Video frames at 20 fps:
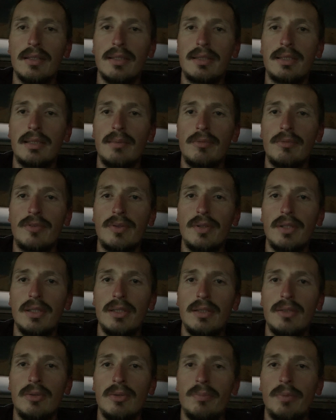except for
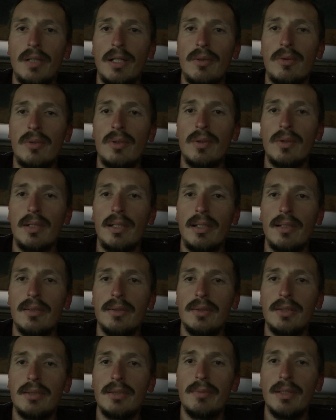these 2 power only
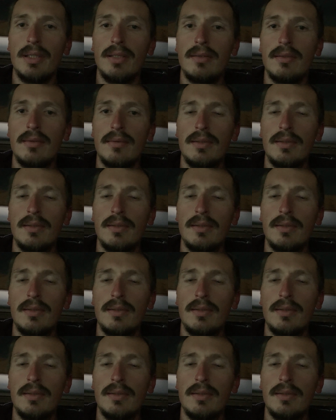loads. But